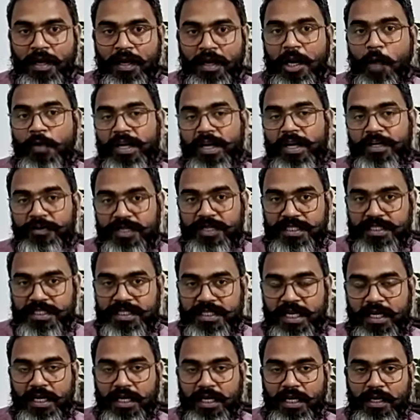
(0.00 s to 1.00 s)
Now,
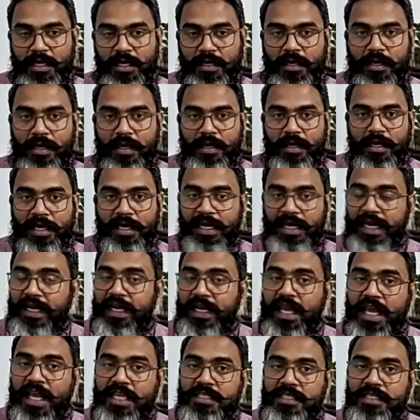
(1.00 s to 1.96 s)
interestingly, India